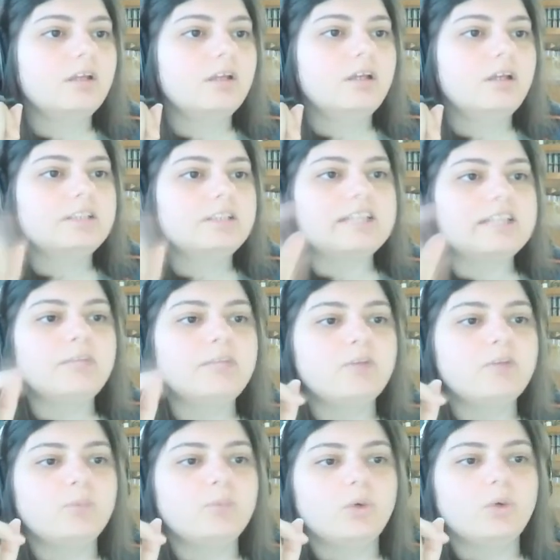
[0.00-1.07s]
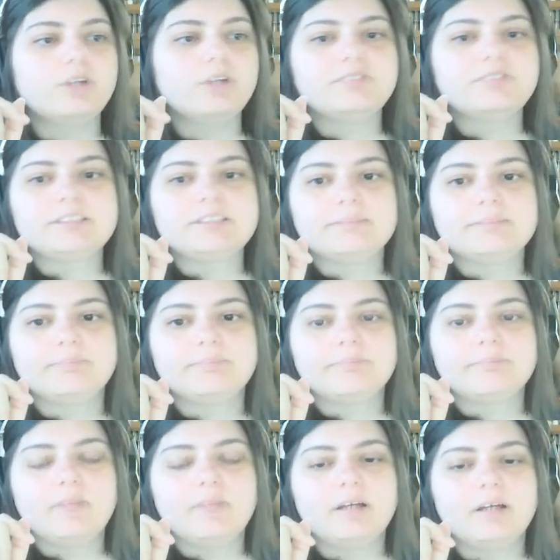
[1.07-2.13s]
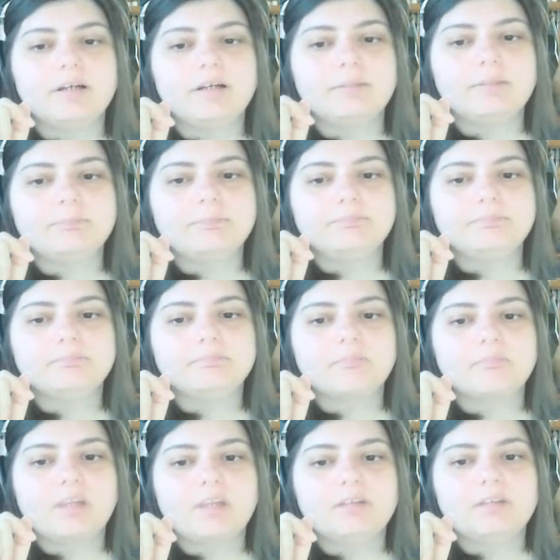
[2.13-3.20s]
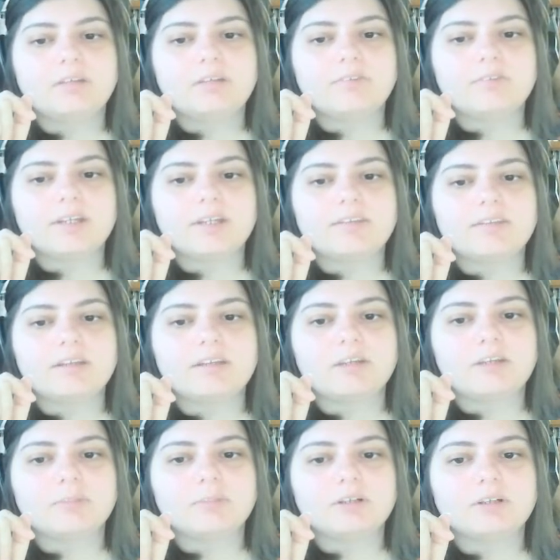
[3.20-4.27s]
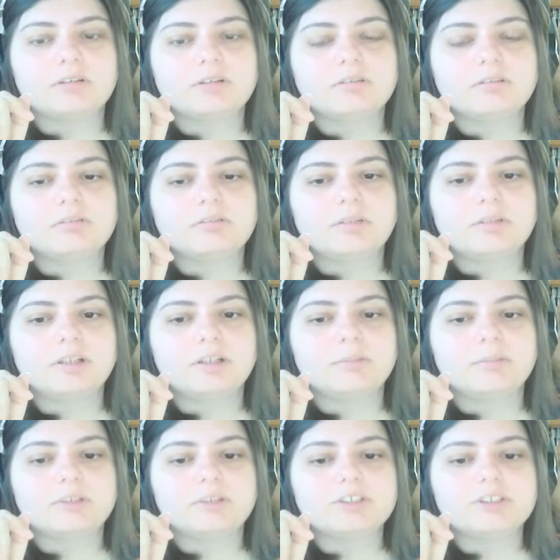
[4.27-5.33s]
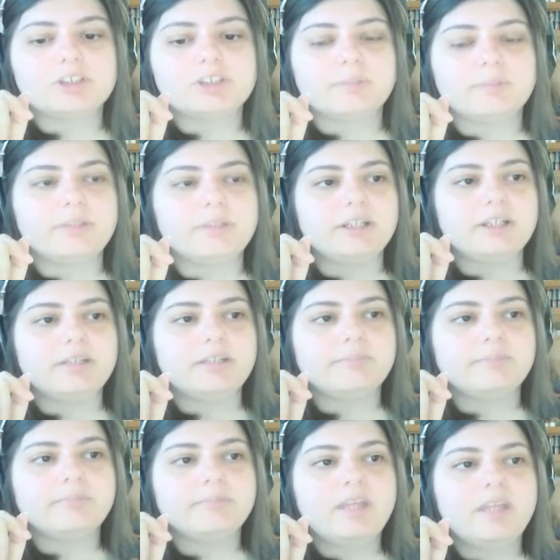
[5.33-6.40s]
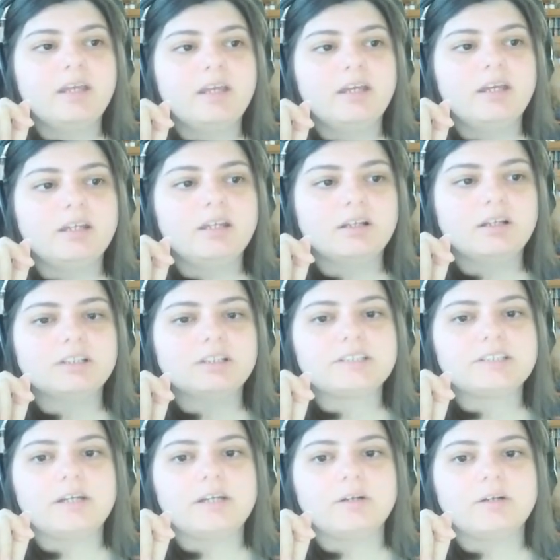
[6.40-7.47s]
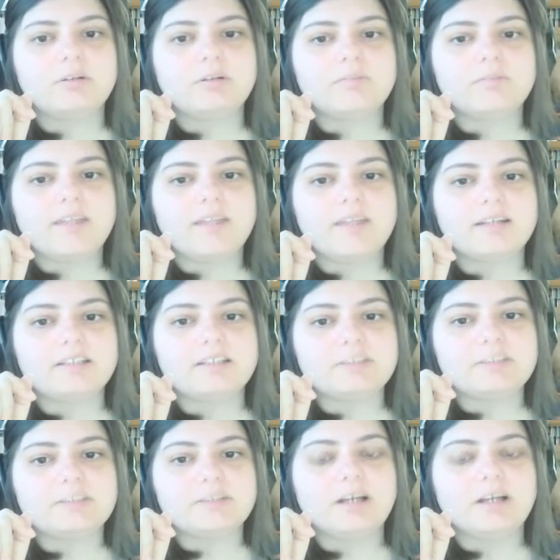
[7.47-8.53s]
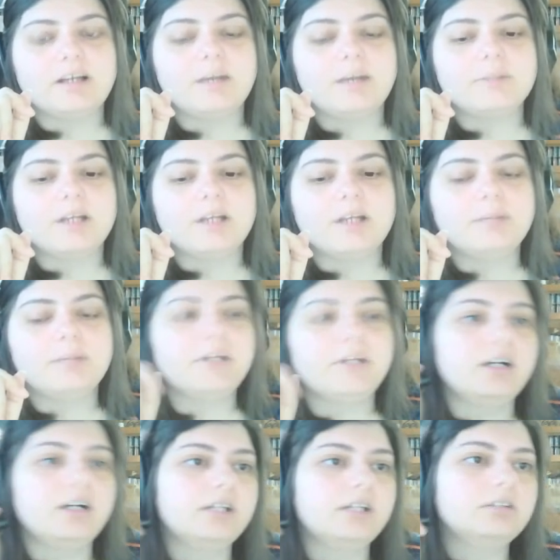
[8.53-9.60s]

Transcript: The same with morphs. They forget the number, what number it should be, and also that it needs to be top and not bot.